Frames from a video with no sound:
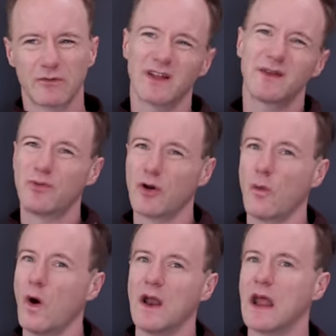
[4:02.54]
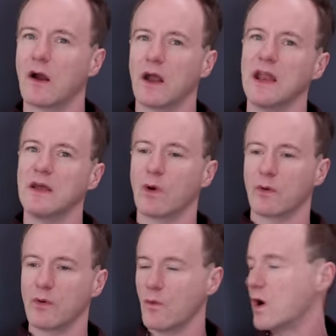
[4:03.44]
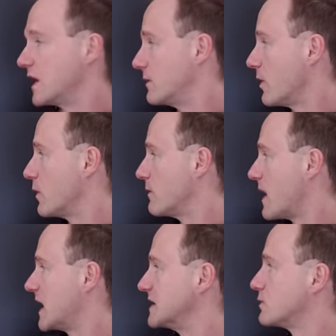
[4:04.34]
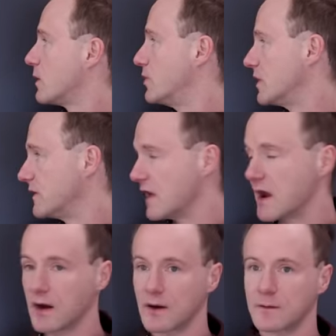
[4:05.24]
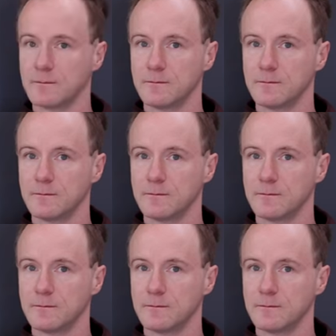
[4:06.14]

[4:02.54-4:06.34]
could really put a 1 anywhere we wanted, but we might as well put it there.